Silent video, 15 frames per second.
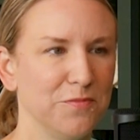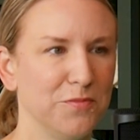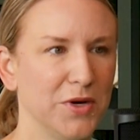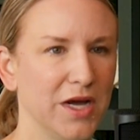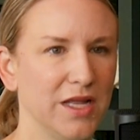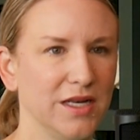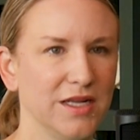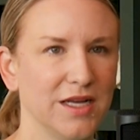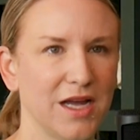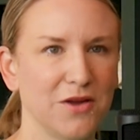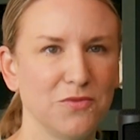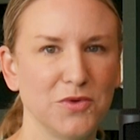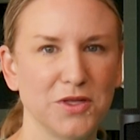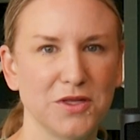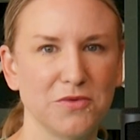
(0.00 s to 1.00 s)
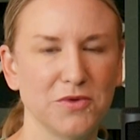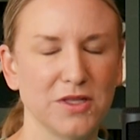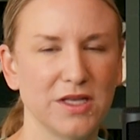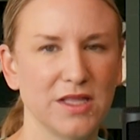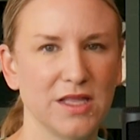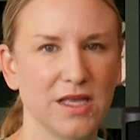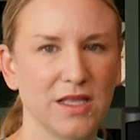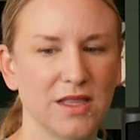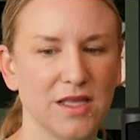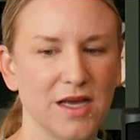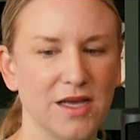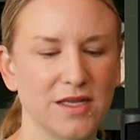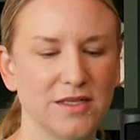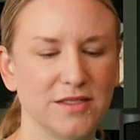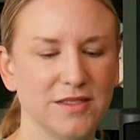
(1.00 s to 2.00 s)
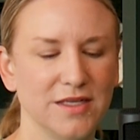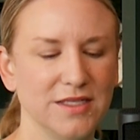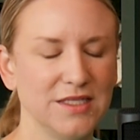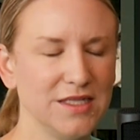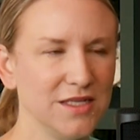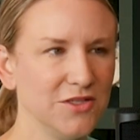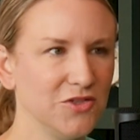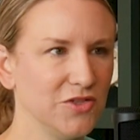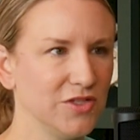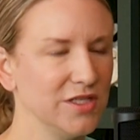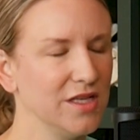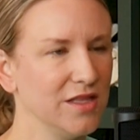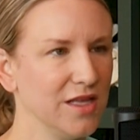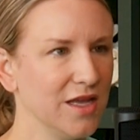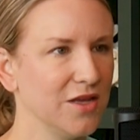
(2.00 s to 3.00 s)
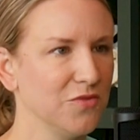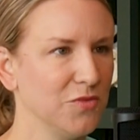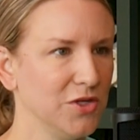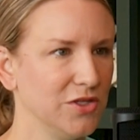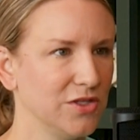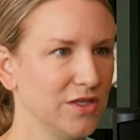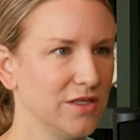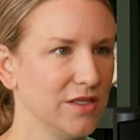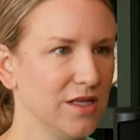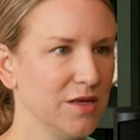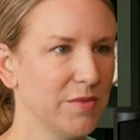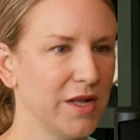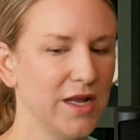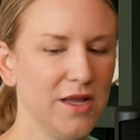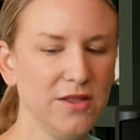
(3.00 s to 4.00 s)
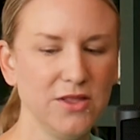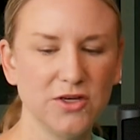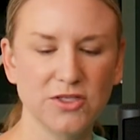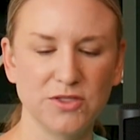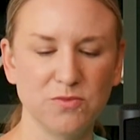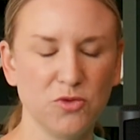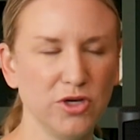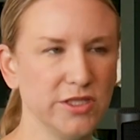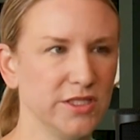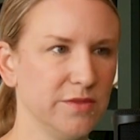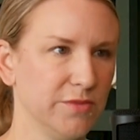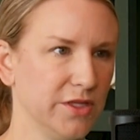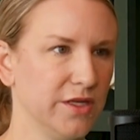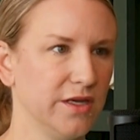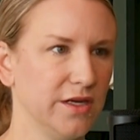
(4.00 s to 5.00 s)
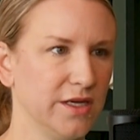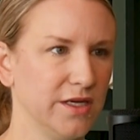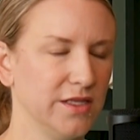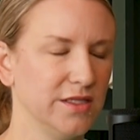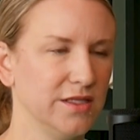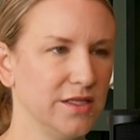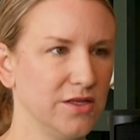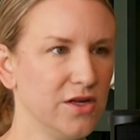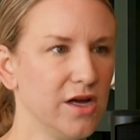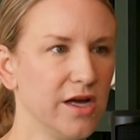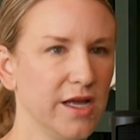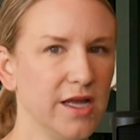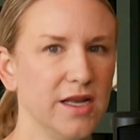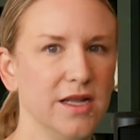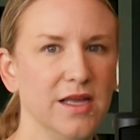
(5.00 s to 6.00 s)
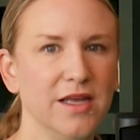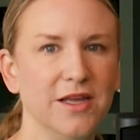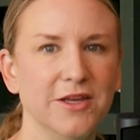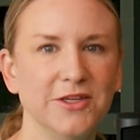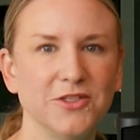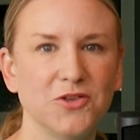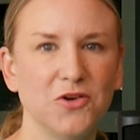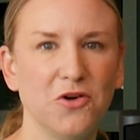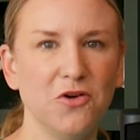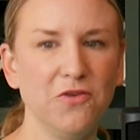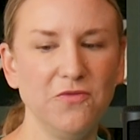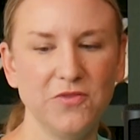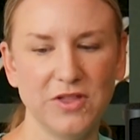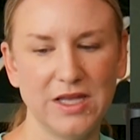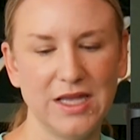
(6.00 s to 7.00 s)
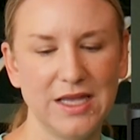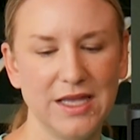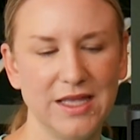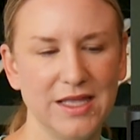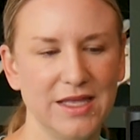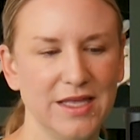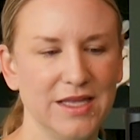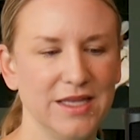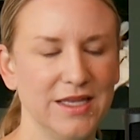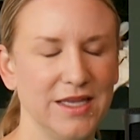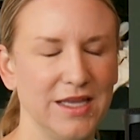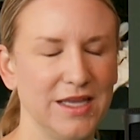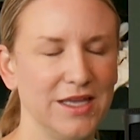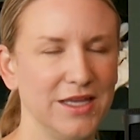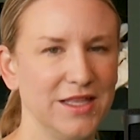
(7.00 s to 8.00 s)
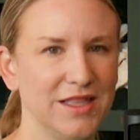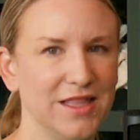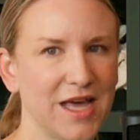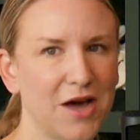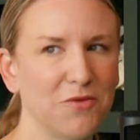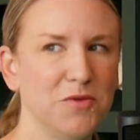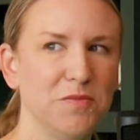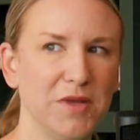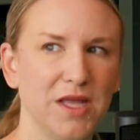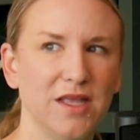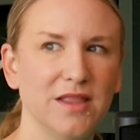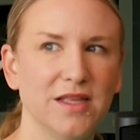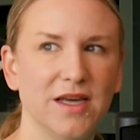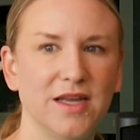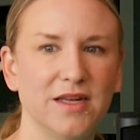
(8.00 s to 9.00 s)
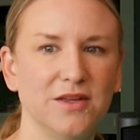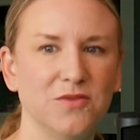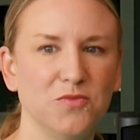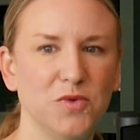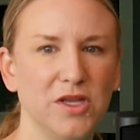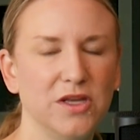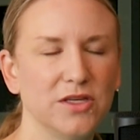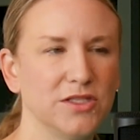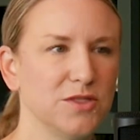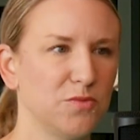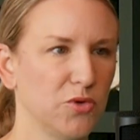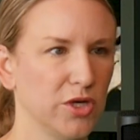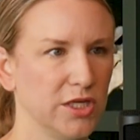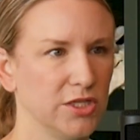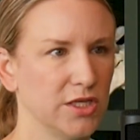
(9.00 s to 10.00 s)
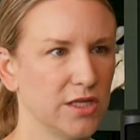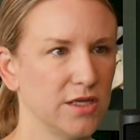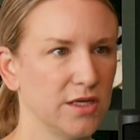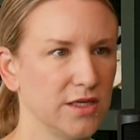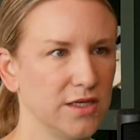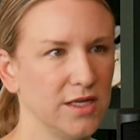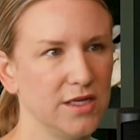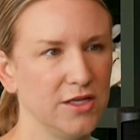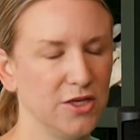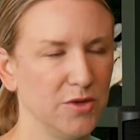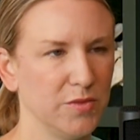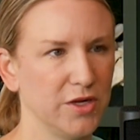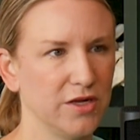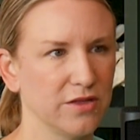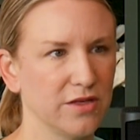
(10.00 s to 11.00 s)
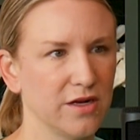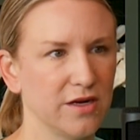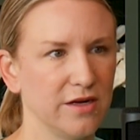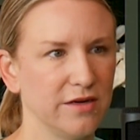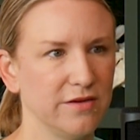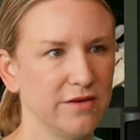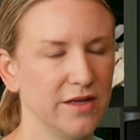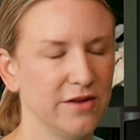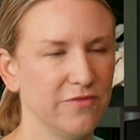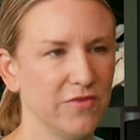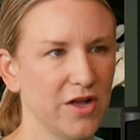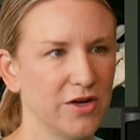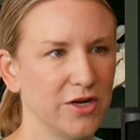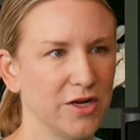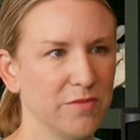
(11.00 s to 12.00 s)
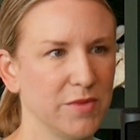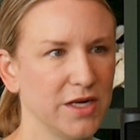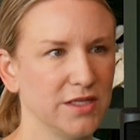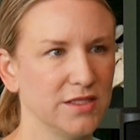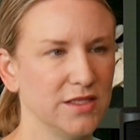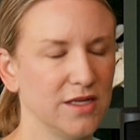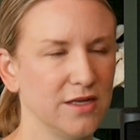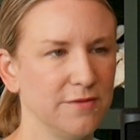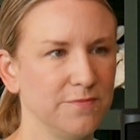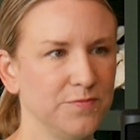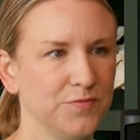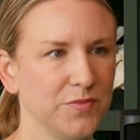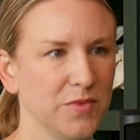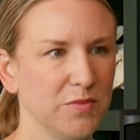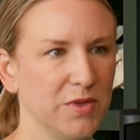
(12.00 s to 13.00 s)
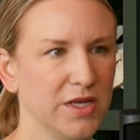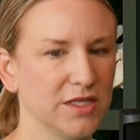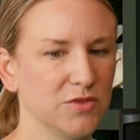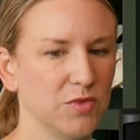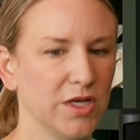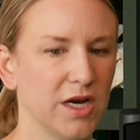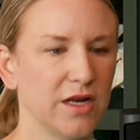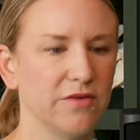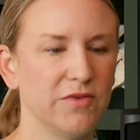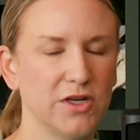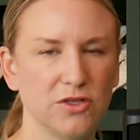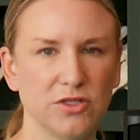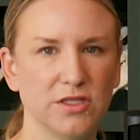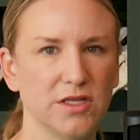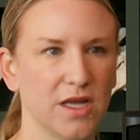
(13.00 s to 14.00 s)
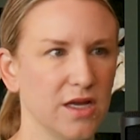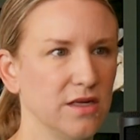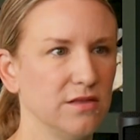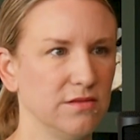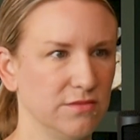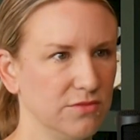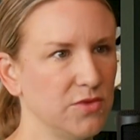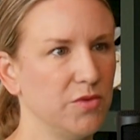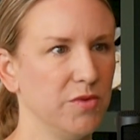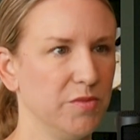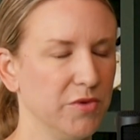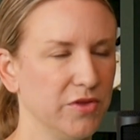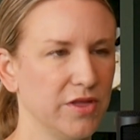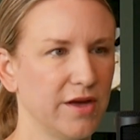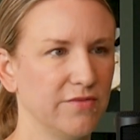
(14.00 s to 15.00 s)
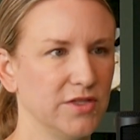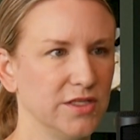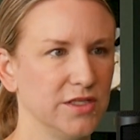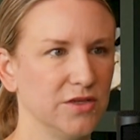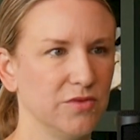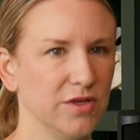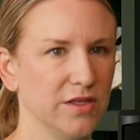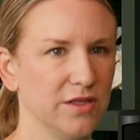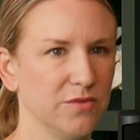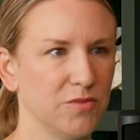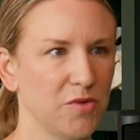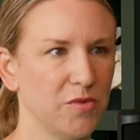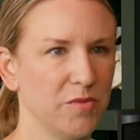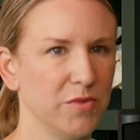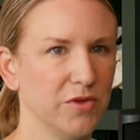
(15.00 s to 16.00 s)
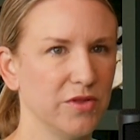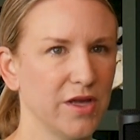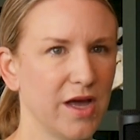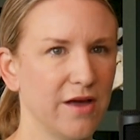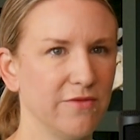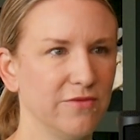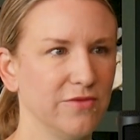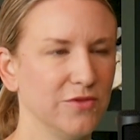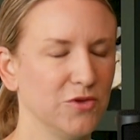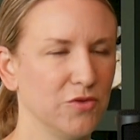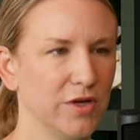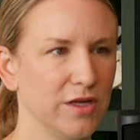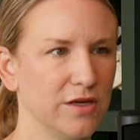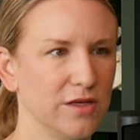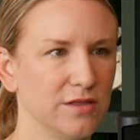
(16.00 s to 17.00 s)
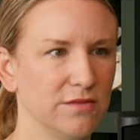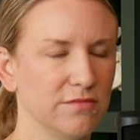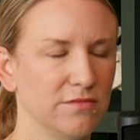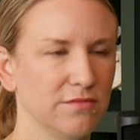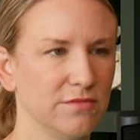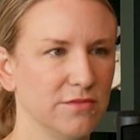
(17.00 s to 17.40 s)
But I really, really think that it's an interesting thing when you start to think about it. And there's more similarities than not. So hopefully that would mean that we could support each other in human healthcare and veterinary medicine because we kind of understand what we both have to deal with and what we both have going on.